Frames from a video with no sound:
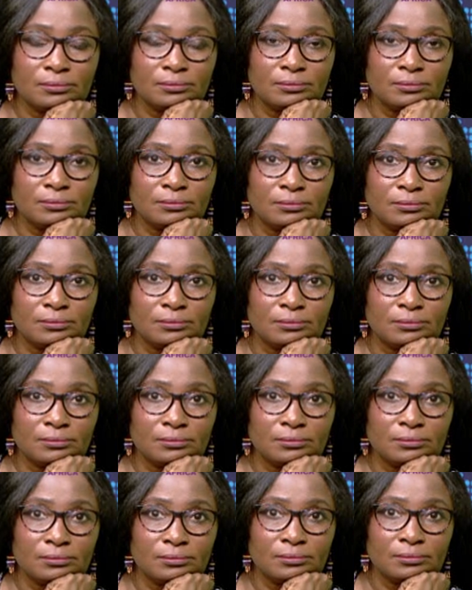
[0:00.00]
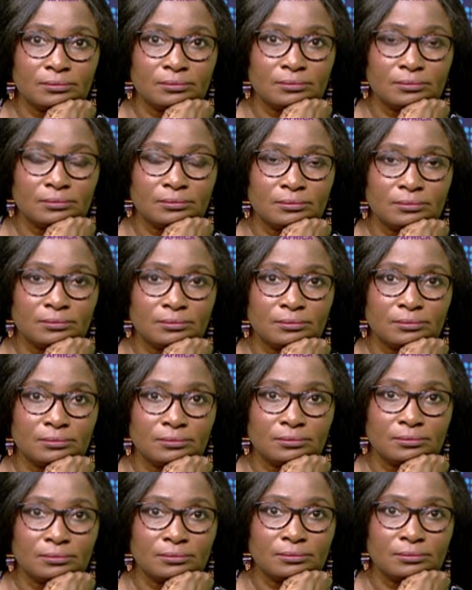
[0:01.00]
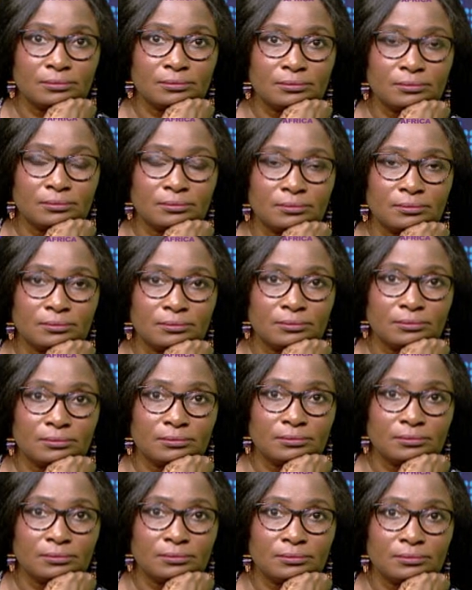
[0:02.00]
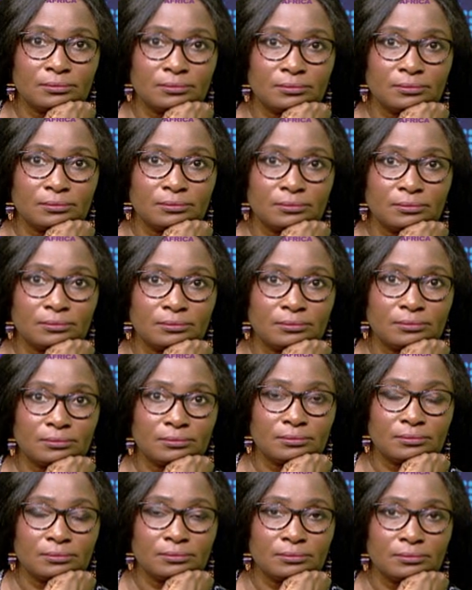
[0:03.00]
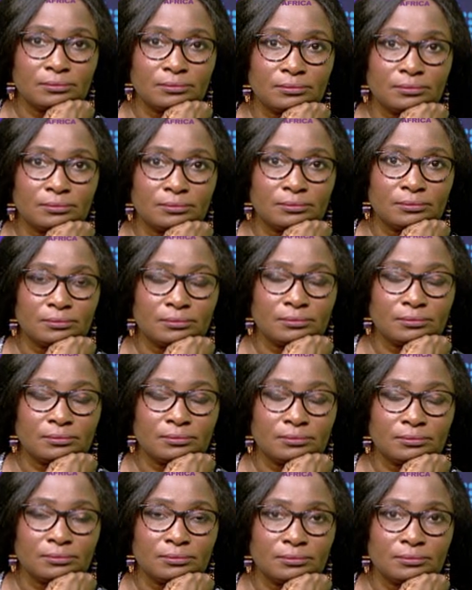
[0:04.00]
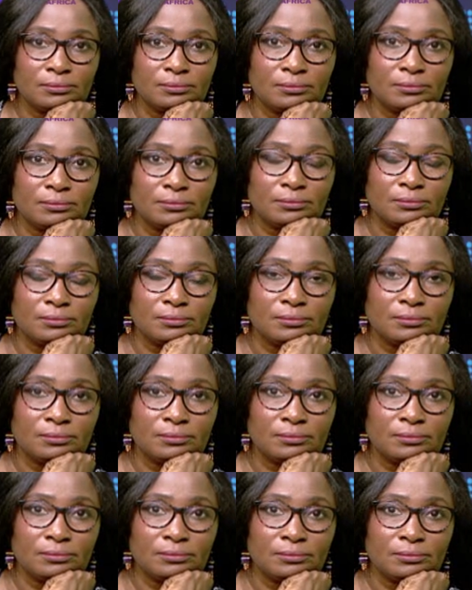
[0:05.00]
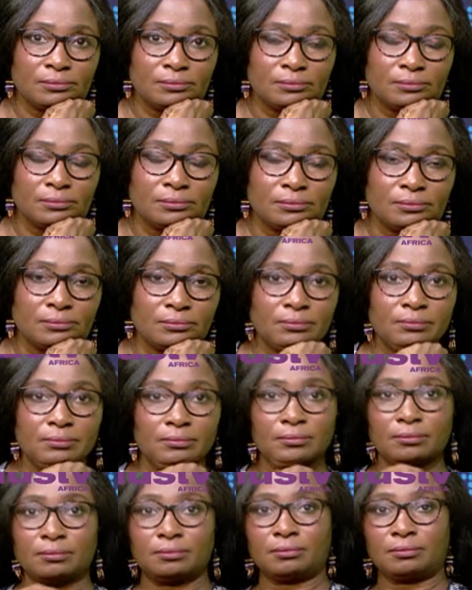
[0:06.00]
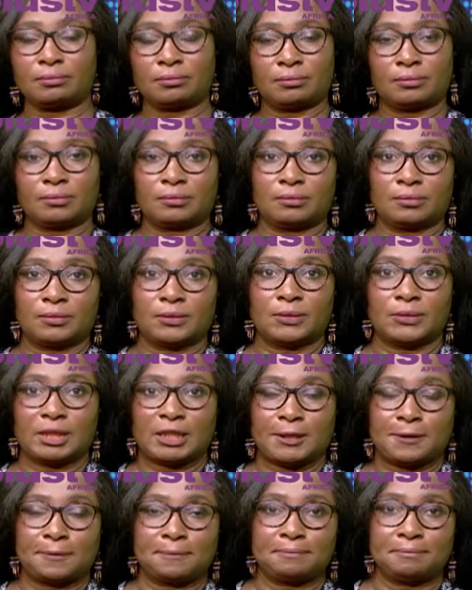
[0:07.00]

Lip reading: (not speaking)